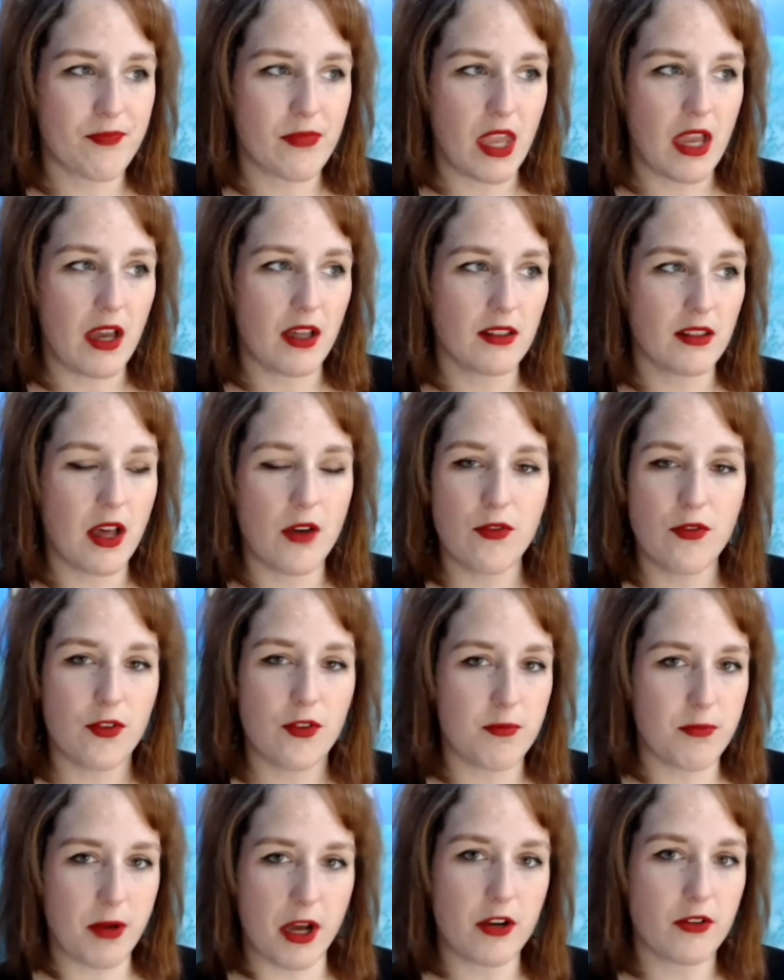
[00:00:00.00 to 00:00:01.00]
a love
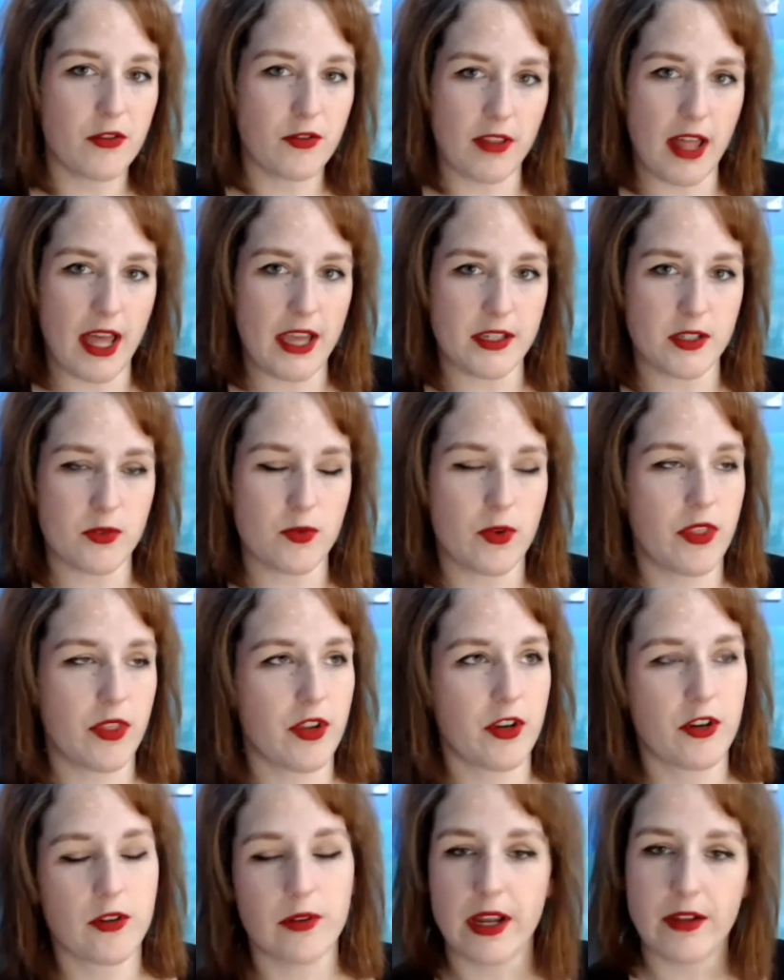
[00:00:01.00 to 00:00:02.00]
for butterflies with
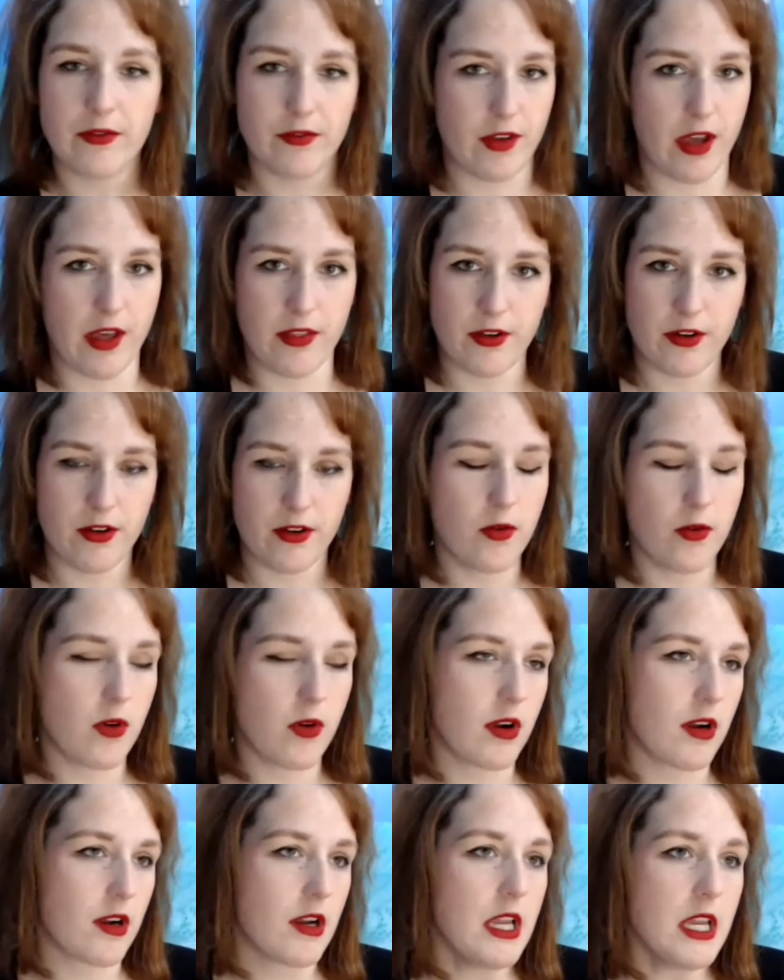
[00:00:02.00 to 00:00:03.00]
your grandfather,
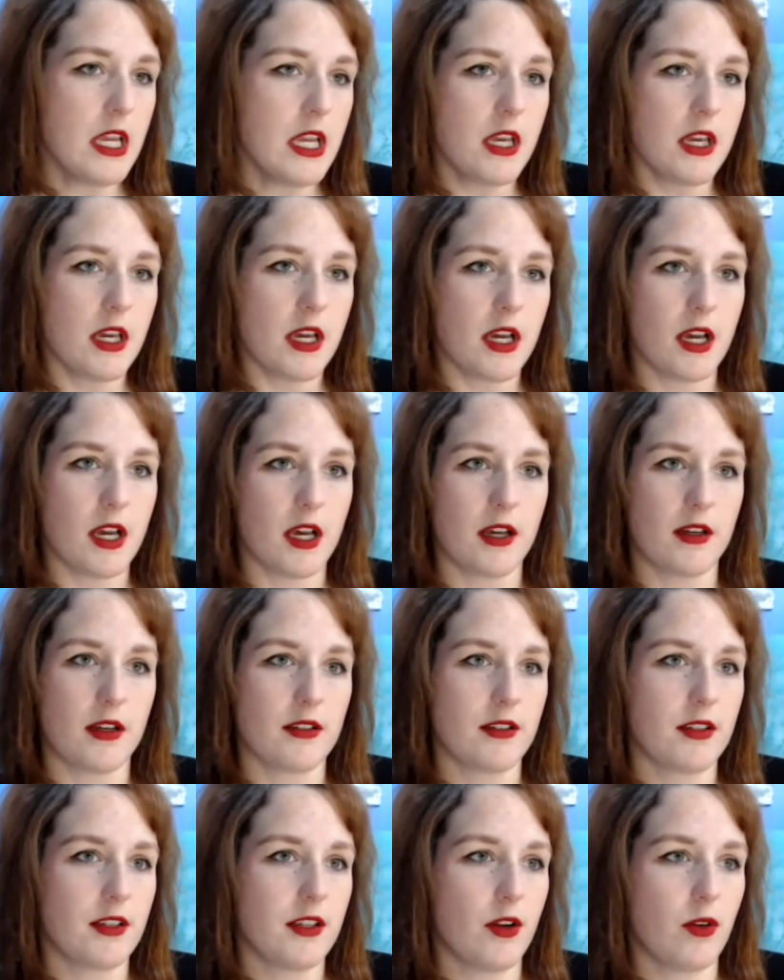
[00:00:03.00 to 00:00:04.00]
or
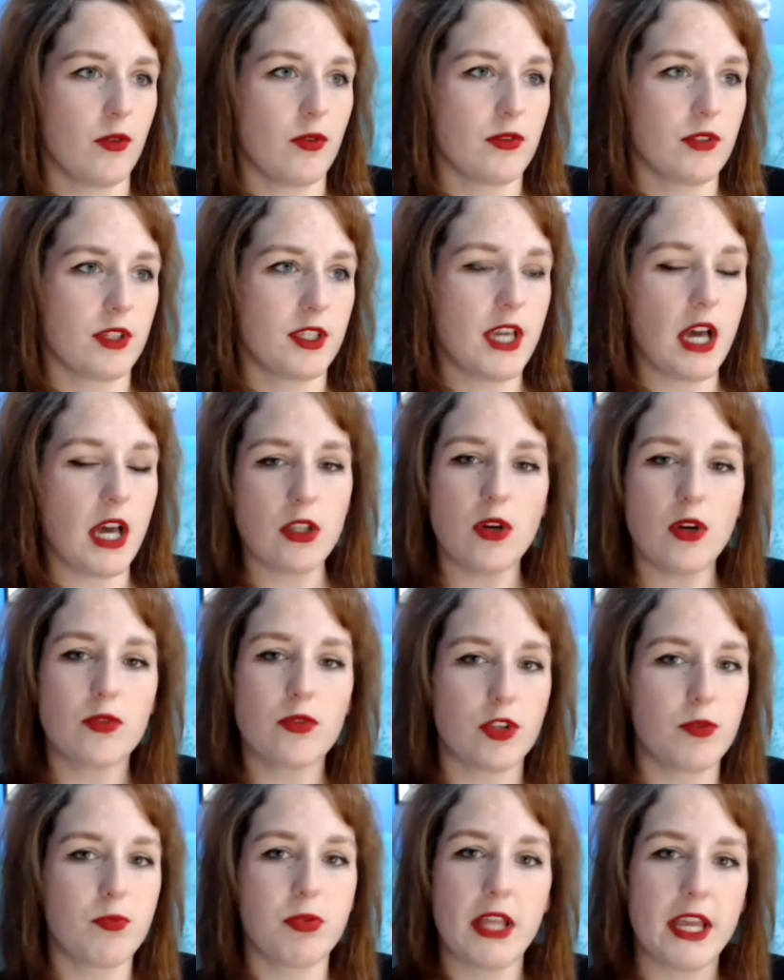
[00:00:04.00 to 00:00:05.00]

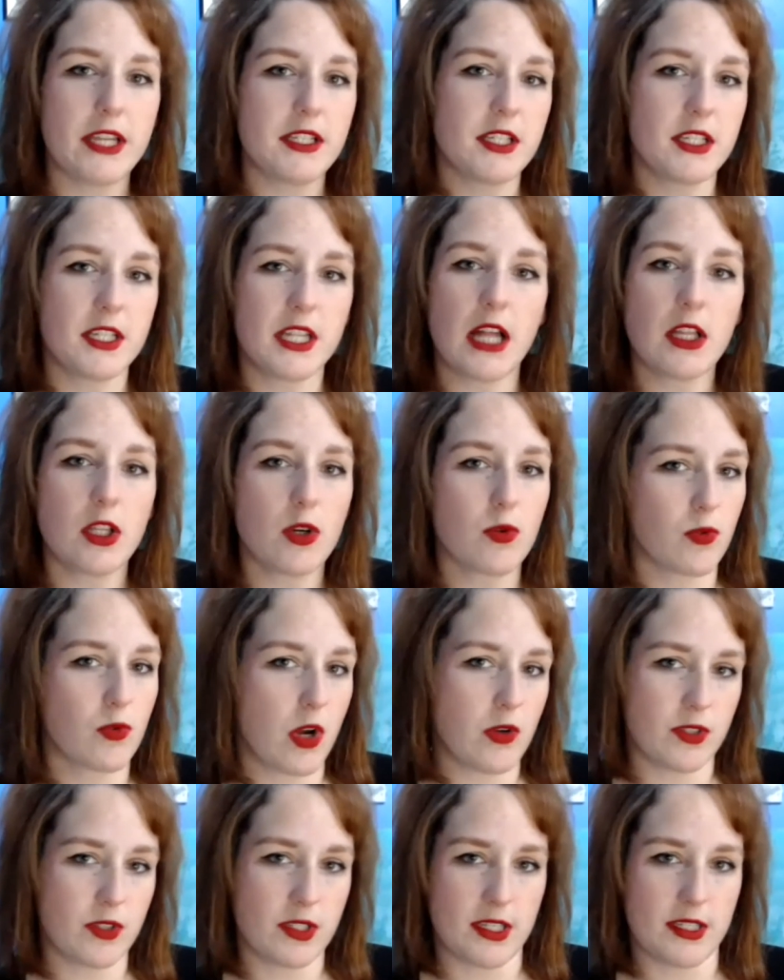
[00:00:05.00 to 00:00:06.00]
you planted yellow
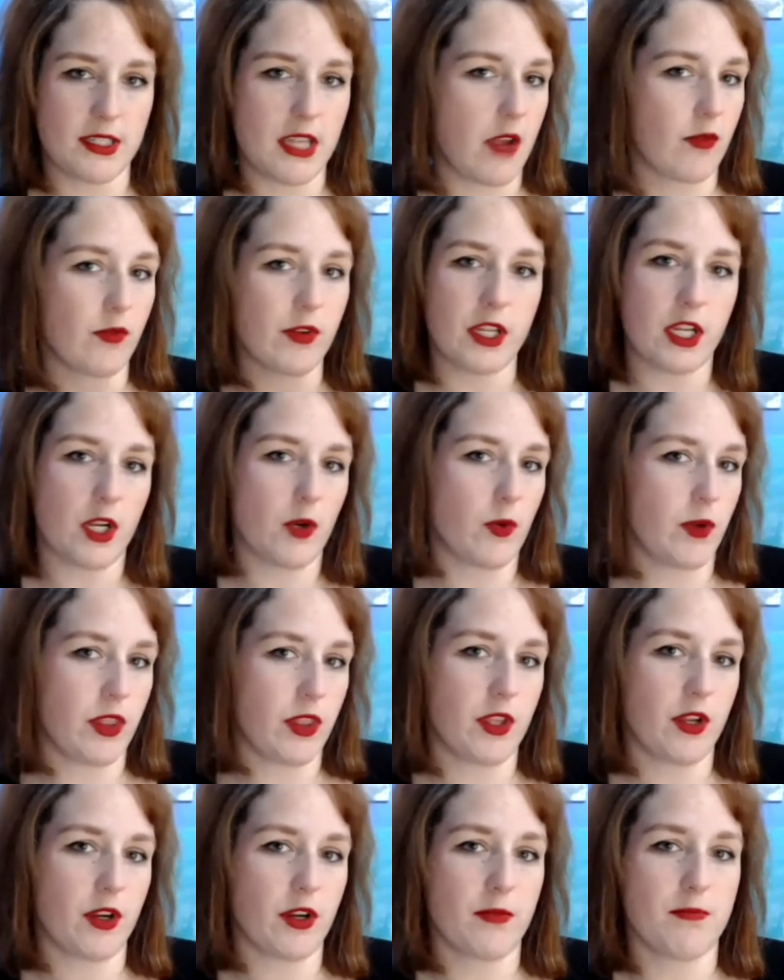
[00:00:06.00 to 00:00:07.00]
roses every year with
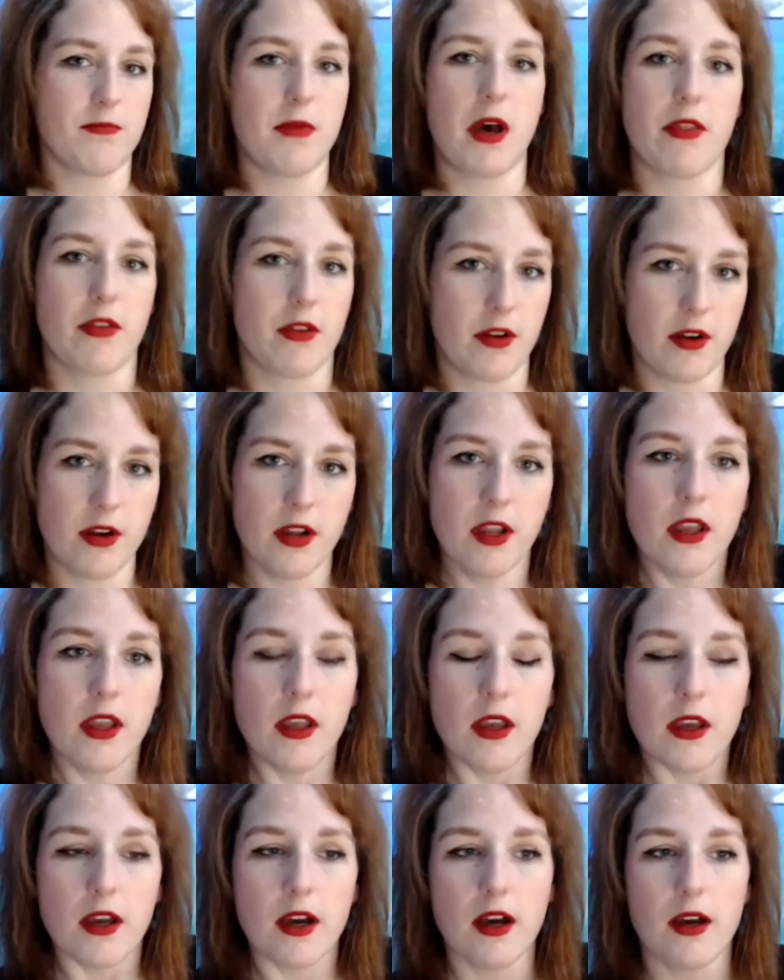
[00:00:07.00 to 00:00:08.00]
your mother,
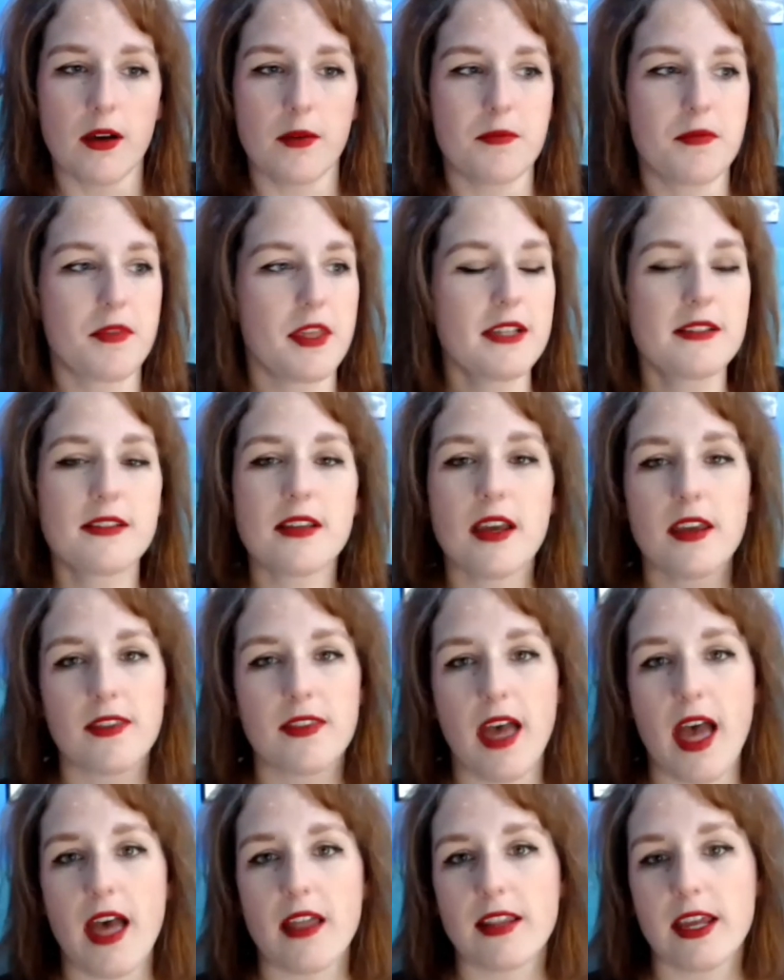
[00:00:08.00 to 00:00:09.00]
things like
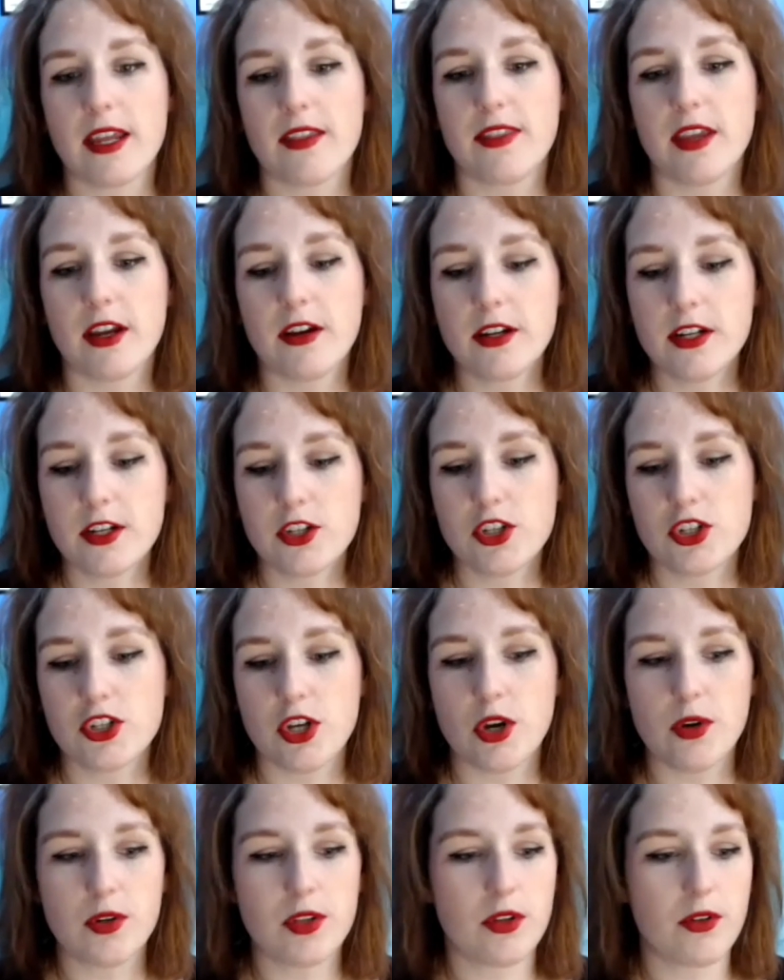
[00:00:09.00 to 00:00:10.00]
that. Like, they're going to
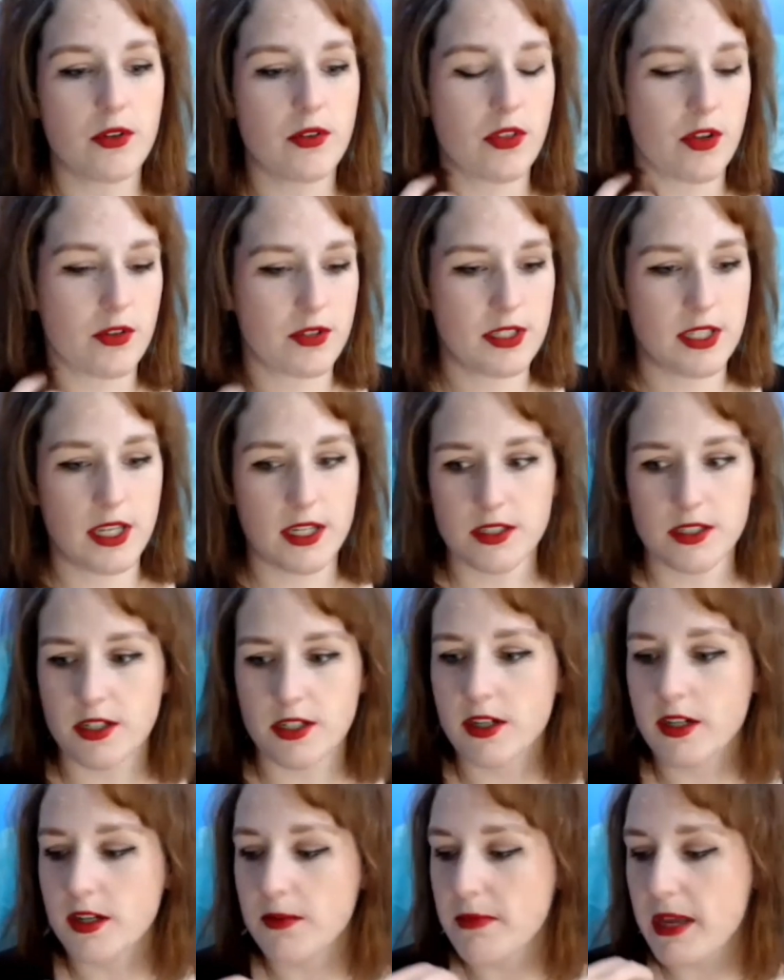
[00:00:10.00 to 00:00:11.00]
show you those things. They're
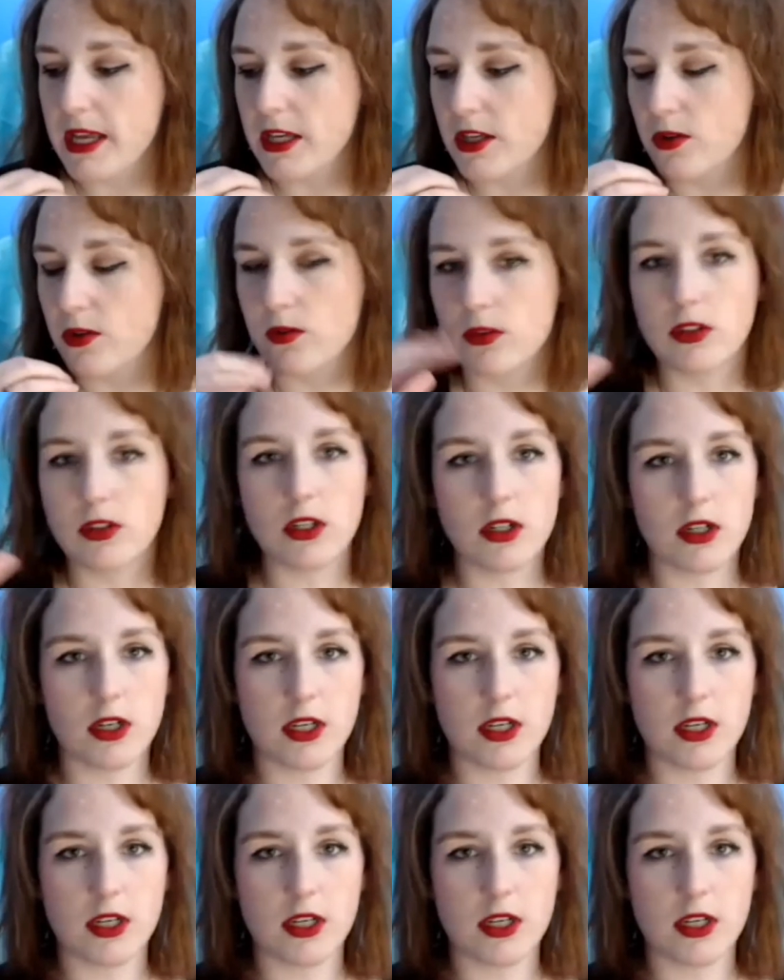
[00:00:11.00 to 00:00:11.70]
going to make you look.